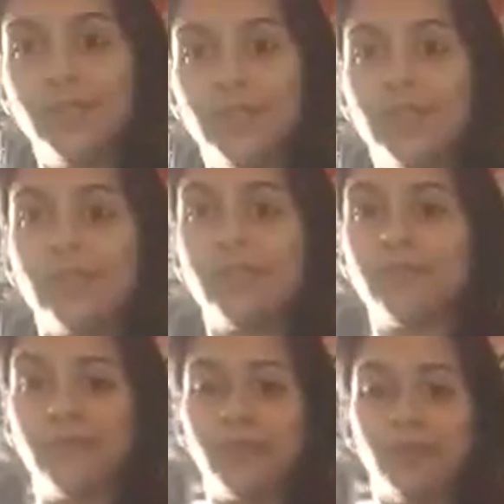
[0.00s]
I
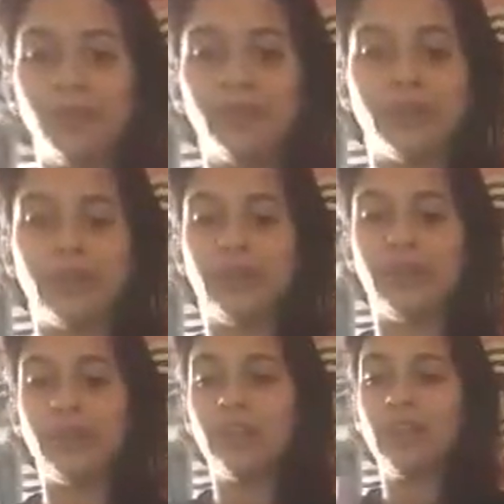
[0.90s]
remember you
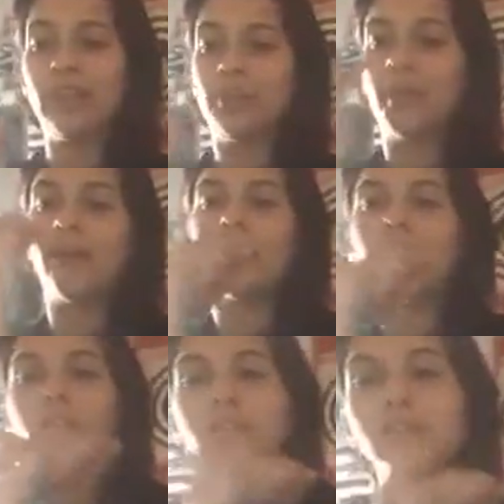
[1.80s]
talking about
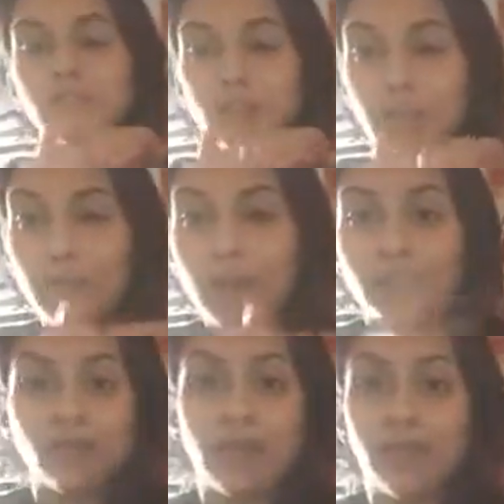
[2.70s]
how
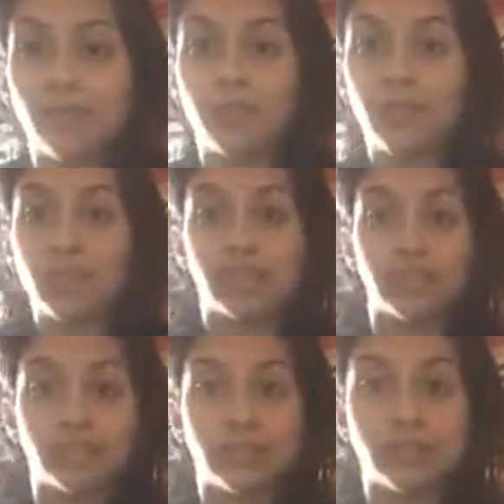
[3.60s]
you gave
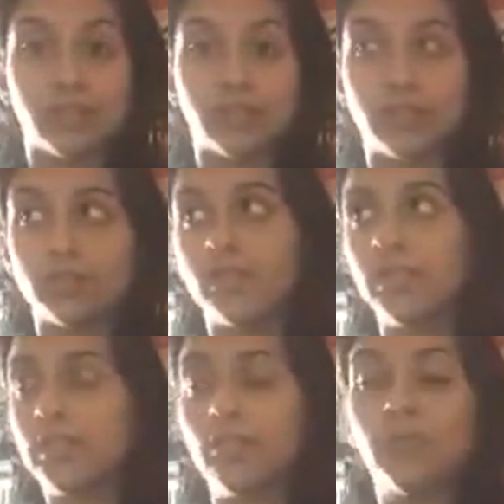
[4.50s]
blankets to
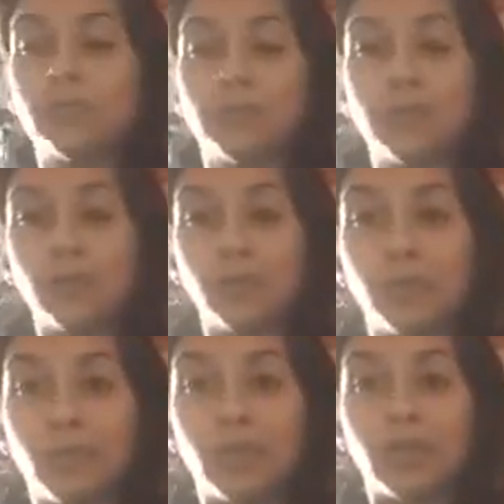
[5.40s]
these homeless
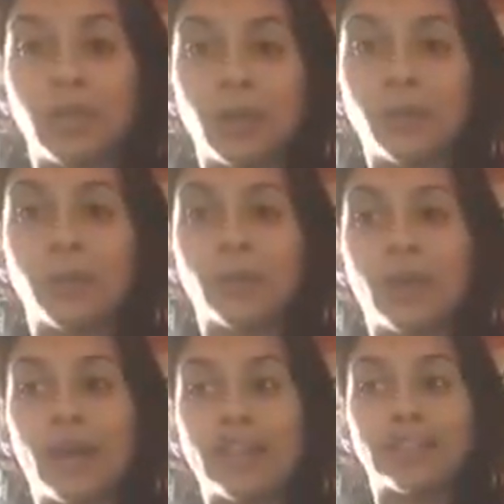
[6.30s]
people
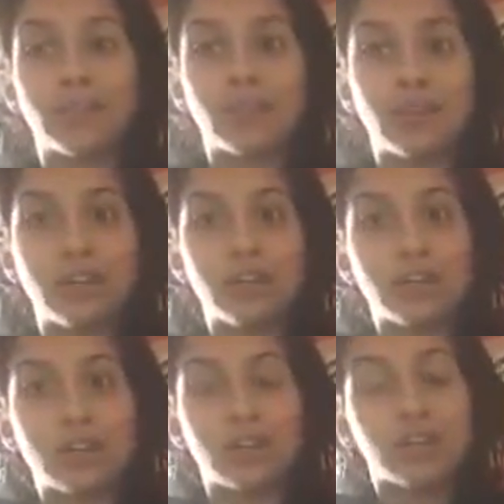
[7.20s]
by the
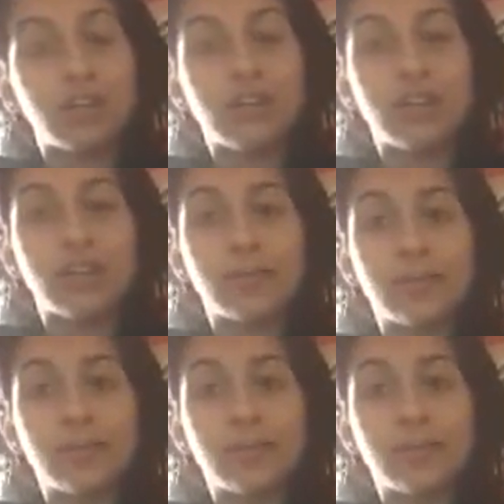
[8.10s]
7-Eleven in Irving.